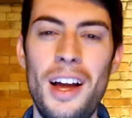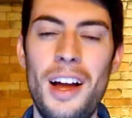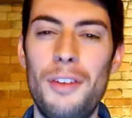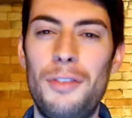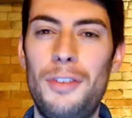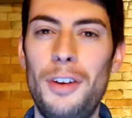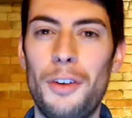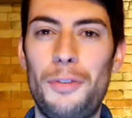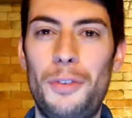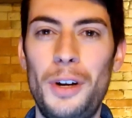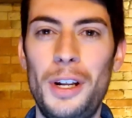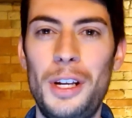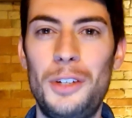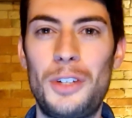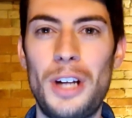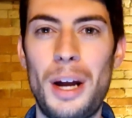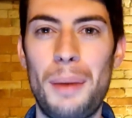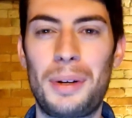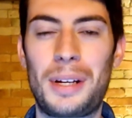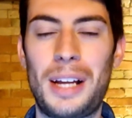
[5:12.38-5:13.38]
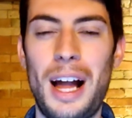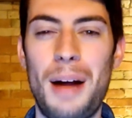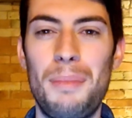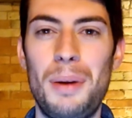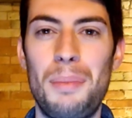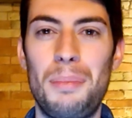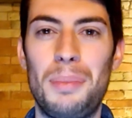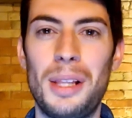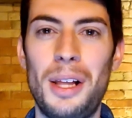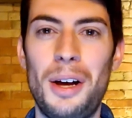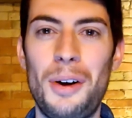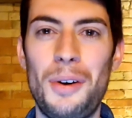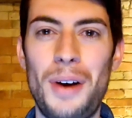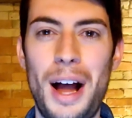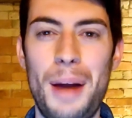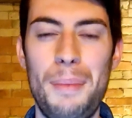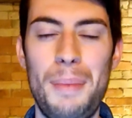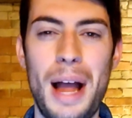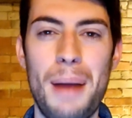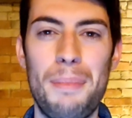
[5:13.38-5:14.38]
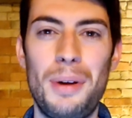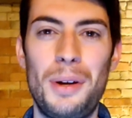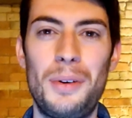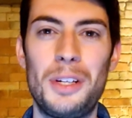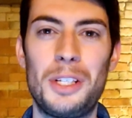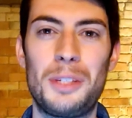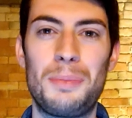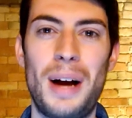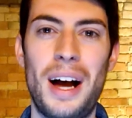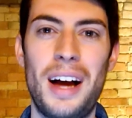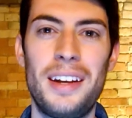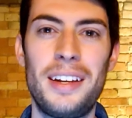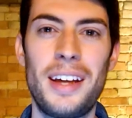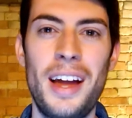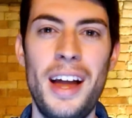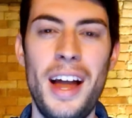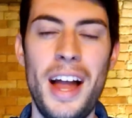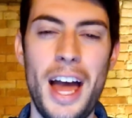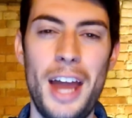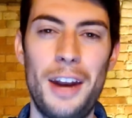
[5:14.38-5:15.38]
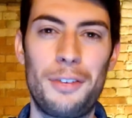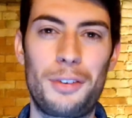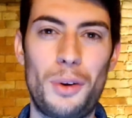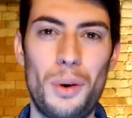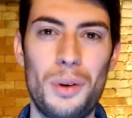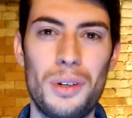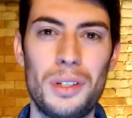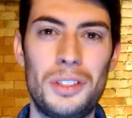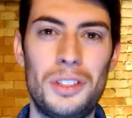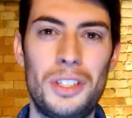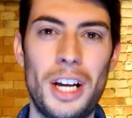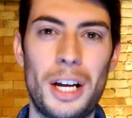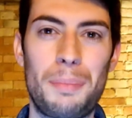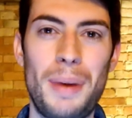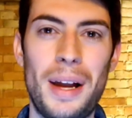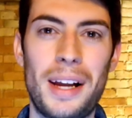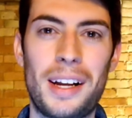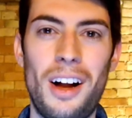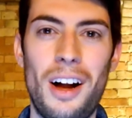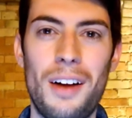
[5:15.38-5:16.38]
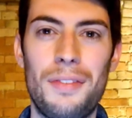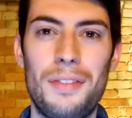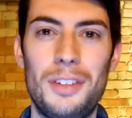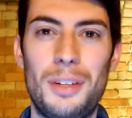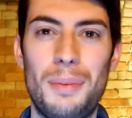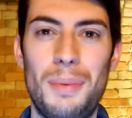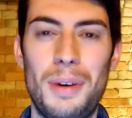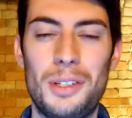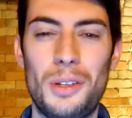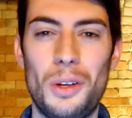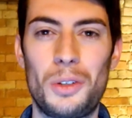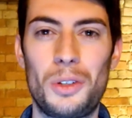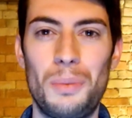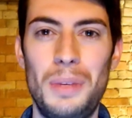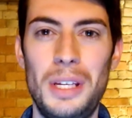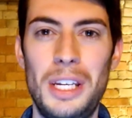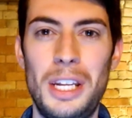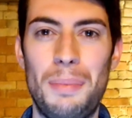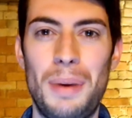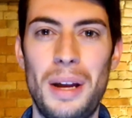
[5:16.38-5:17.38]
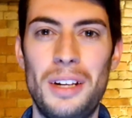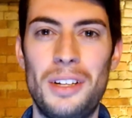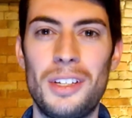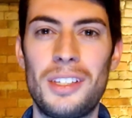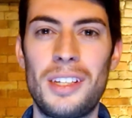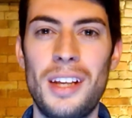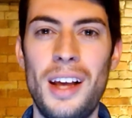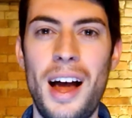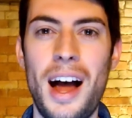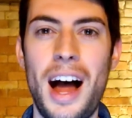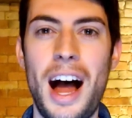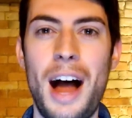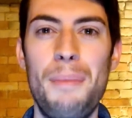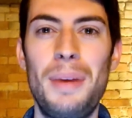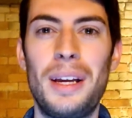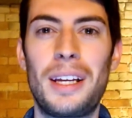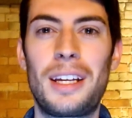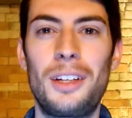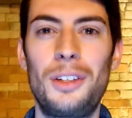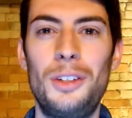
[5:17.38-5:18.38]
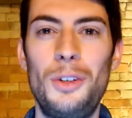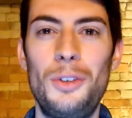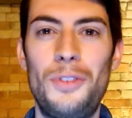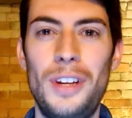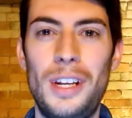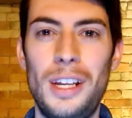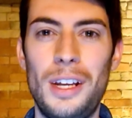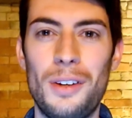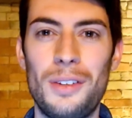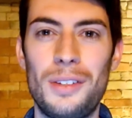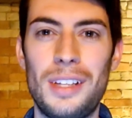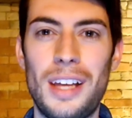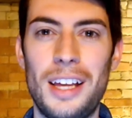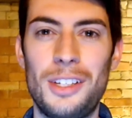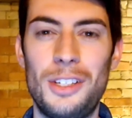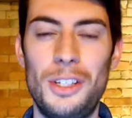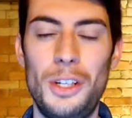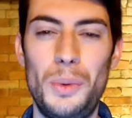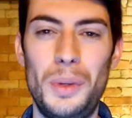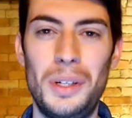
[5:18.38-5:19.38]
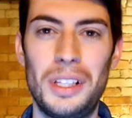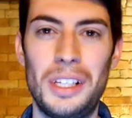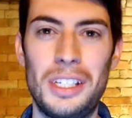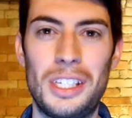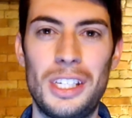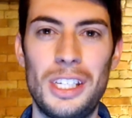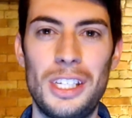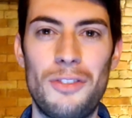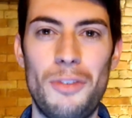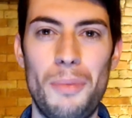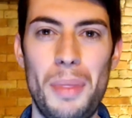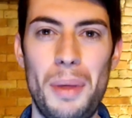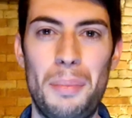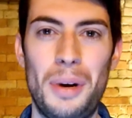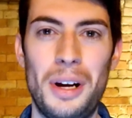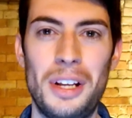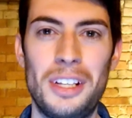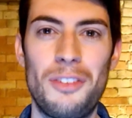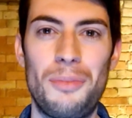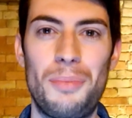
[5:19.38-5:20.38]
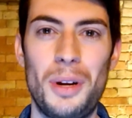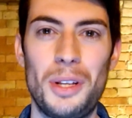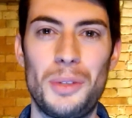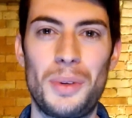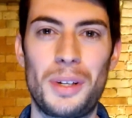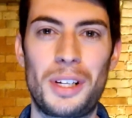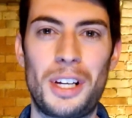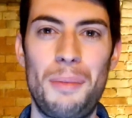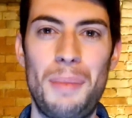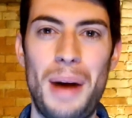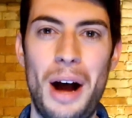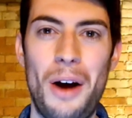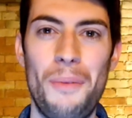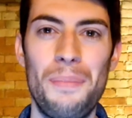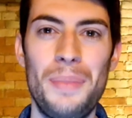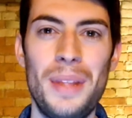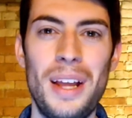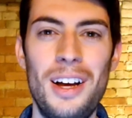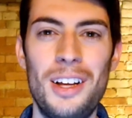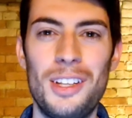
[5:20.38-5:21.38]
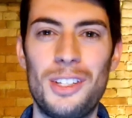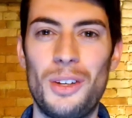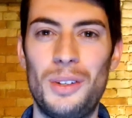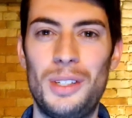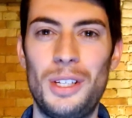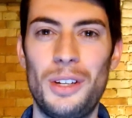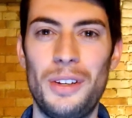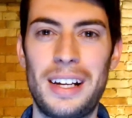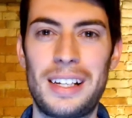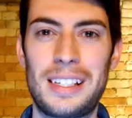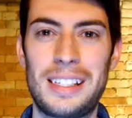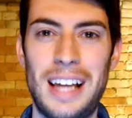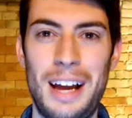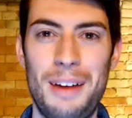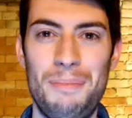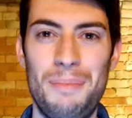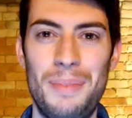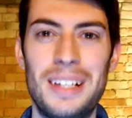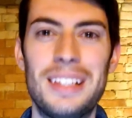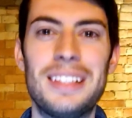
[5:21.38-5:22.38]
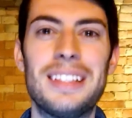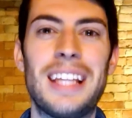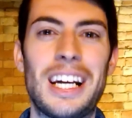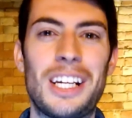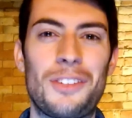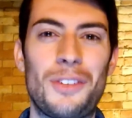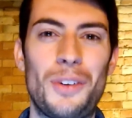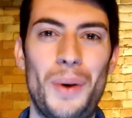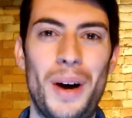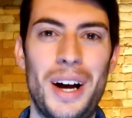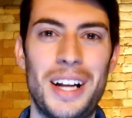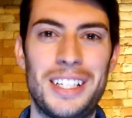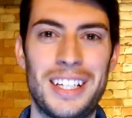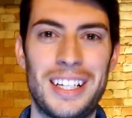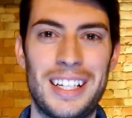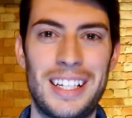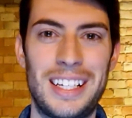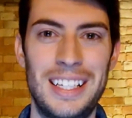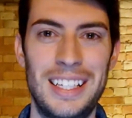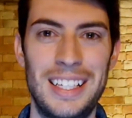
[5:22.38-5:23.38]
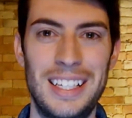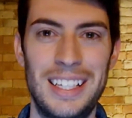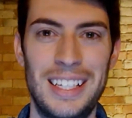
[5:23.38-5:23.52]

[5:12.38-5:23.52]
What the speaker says: Feel free to drop a comment below, I'm happy to respond, and of course, check back often to my social media pages. I'm making new videos as new releases from the brands of Brunswick come out. So until next time, thanks for watching.